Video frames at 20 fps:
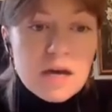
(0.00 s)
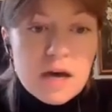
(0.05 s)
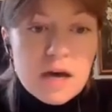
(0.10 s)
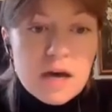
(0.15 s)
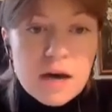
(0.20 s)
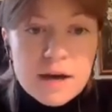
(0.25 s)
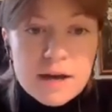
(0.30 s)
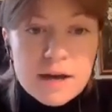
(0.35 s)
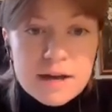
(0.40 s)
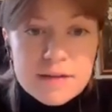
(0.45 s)

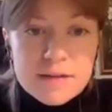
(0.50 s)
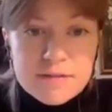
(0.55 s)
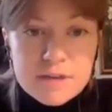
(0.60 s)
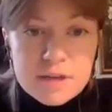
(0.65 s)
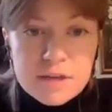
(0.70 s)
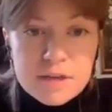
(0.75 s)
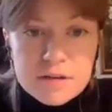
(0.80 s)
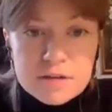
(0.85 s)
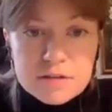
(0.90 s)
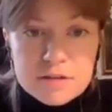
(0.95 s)
I have
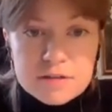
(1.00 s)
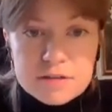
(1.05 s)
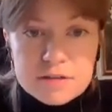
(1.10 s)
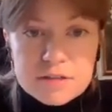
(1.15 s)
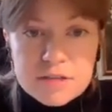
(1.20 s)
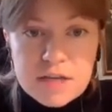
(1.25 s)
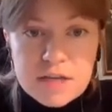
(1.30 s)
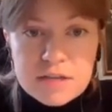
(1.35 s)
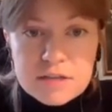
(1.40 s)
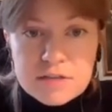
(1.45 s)
here the
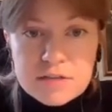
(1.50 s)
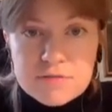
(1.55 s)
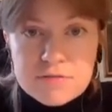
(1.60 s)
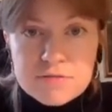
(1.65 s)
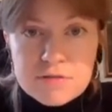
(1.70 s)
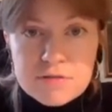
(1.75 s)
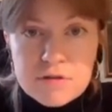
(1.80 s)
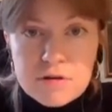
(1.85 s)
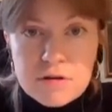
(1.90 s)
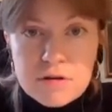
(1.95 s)
data
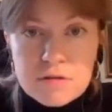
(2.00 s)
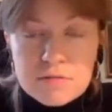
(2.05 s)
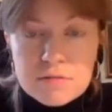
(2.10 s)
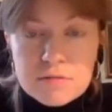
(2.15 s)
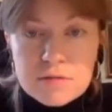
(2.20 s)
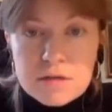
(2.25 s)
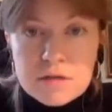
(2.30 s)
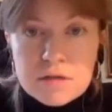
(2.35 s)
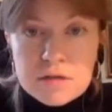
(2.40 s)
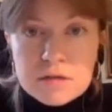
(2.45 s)
from
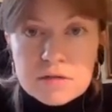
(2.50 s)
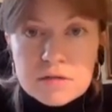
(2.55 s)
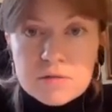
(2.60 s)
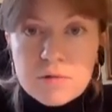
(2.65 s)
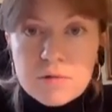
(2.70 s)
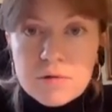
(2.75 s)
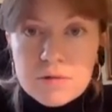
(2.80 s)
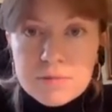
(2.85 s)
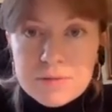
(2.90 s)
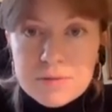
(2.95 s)

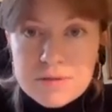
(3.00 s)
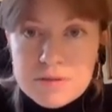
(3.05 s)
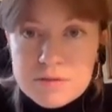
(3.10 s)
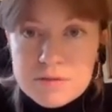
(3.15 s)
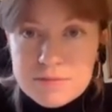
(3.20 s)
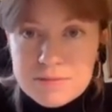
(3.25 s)
corpus